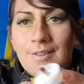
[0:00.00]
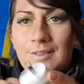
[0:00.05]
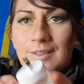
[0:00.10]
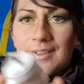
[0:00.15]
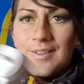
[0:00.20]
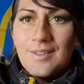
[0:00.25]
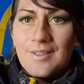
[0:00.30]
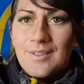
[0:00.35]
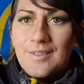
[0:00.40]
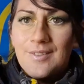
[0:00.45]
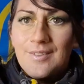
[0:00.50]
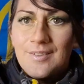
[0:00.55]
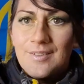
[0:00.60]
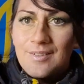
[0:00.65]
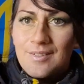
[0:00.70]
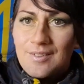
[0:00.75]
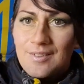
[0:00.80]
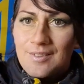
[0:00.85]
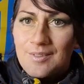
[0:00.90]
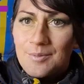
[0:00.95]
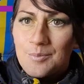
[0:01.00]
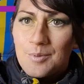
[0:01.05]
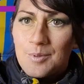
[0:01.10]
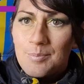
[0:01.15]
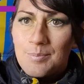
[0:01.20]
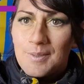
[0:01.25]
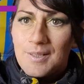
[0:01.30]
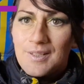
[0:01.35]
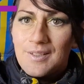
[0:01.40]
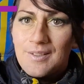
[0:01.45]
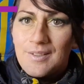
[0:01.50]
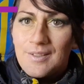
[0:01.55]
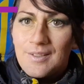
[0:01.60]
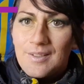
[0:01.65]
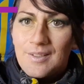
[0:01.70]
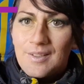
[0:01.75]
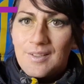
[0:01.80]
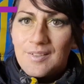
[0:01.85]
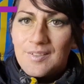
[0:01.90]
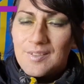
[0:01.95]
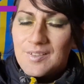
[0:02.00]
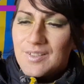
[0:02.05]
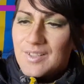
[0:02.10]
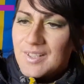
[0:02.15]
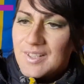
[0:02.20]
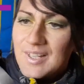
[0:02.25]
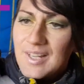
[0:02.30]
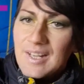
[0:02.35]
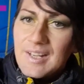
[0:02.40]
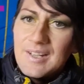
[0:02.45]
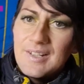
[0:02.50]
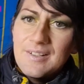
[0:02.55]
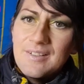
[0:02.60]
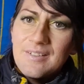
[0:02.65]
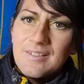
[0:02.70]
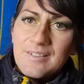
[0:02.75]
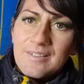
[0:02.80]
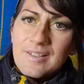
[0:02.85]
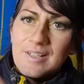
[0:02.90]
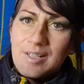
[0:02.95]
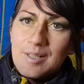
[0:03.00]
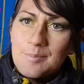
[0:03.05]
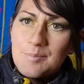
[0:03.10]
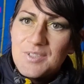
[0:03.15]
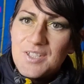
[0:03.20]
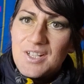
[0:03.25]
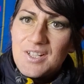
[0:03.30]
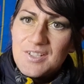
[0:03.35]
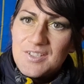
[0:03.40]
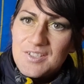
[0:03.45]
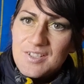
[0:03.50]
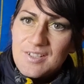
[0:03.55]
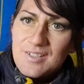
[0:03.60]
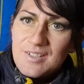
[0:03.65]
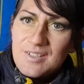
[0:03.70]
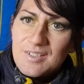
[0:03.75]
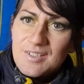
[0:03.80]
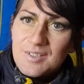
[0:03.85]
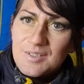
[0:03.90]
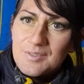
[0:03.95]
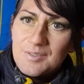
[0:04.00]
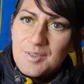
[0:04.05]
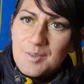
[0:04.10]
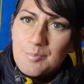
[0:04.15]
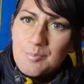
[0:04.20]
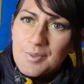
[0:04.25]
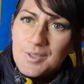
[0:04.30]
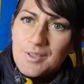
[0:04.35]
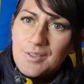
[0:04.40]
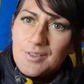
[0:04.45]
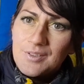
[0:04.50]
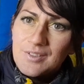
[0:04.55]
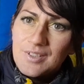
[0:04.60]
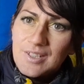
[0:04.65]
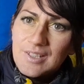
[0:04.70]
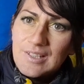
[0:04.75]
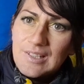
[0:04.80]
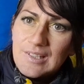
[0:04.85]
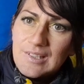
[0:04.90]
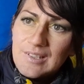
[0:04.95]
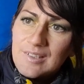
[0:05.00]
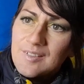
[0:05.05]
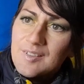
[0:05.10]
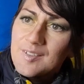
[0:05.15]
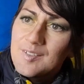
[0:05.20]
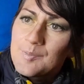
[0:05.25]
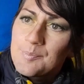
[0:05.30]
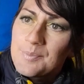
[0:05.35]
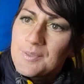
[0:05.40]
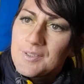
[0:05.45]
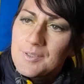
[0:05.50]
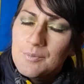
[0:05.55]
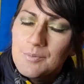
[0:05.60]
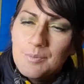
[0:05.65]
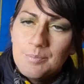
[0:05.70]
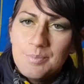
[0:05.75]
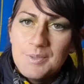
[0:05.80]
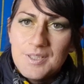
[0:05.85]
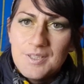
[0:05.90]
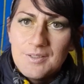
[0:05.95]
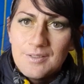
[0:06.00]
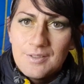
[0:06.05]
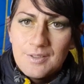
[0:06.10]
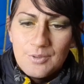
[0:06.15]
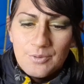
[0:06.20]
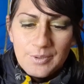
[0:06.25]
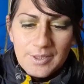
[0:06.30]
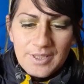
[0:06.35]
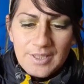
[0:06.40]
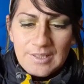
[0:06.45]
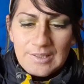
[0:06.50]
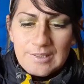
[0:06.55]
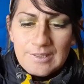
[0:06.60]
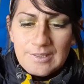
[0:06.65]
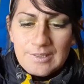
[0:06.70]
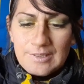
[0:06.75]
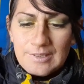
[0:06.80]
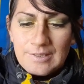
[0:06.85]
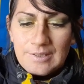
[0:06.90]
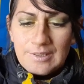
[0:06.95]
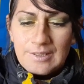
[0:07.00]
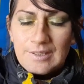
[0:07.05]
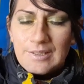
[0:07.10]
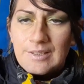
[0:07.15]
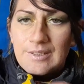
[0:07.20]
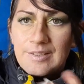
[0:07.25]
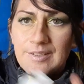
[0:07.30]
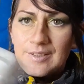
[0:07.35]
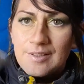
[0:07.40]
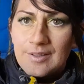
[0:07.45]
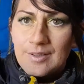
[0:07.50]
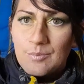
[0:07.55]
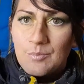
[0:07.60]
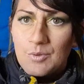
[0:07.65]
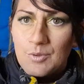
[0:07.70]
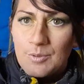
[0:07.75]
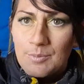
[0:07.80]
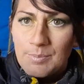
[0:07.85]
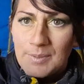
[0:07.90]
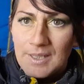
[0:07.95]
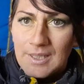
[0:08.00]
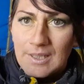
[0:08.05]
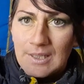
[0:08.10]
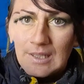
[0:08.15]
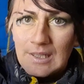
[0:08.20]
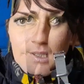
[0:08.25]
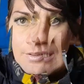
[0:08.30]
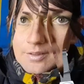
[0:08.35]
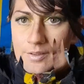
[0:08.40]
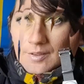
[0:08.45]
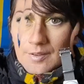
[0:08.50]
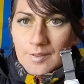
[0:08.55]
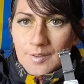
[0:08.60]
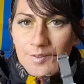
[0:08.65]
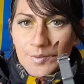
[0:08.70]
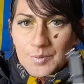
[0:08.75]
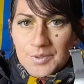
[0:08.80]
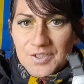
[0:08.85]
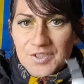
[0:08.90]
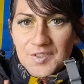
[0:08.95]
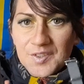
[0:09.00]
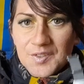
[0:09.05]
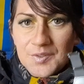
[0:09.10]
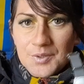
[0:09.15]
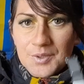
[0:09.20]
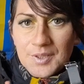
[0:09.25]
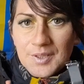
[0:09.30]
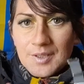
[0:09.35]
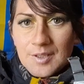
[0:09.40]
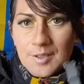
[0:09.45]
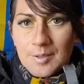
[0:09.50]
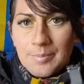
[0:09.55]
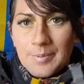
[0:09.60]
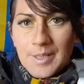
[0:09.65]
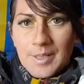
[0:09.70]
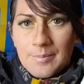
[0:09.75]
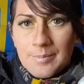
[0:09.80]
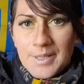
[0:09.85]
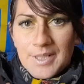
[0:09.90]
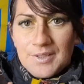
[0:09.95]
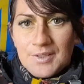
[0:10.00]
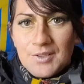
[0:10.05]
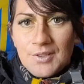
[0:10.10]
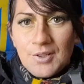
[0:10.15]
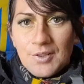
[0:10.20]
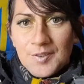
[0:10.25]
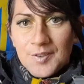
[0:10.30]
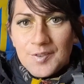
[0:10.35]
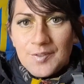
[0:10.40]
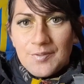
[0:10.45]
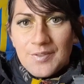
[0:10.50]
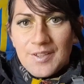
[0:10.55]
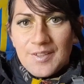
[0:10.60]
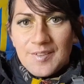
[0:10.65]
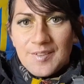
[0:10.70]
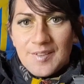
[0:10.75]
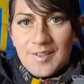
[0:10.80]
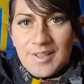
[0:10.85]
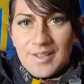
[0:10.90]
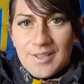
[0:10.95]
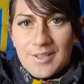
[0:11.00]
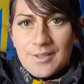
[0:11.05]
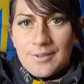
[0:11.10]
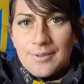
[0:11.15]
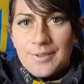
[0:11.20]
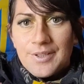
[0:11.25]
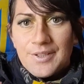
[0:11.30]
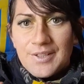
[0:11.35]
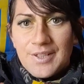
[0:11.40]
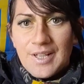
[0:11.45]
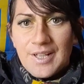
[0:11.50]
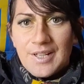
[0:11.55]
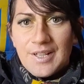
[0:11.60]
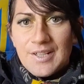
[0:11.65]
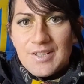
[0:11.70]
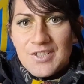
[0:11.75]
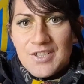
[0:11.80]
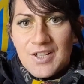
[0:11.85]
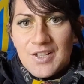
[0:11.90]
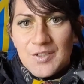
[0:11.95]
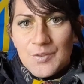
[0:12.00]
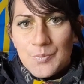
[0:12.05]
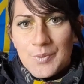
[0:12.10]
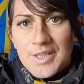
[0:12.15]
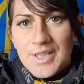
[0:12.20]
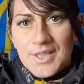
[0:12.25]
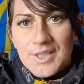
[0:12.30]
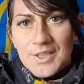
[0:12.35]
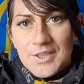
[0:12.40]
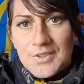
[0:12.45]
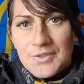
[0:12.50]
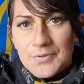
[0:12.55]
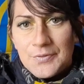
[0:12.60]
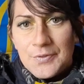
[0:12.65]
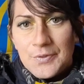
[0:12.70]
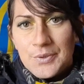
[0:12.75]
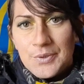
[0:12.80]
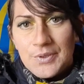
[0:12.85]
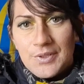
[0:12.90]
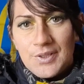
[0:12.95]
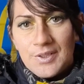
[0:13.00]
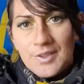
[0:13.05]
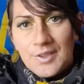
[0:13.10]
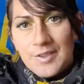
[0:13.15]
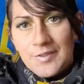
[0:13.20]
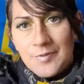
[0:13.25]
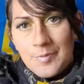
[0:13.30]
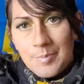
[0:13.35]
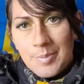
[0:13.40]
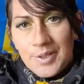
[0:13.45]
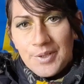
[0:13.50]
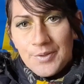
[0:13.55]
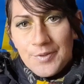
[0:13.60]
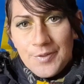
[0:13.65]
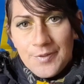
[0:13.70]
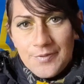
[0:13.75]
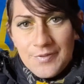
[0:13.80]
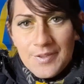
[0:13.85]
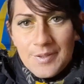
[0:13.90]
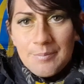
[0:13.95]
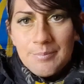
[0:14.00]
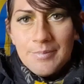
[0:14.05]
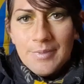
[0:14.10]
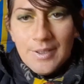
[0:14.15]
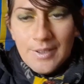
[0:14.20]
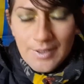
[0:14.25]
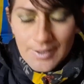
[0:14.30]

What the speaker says: here, the wall plug. So you can charge it in your computer, I guess, but it will be quicker in the wall plug. So we'll just talk a little bit about the cost of these now. You can get charged weekly or fortnightly for both of them.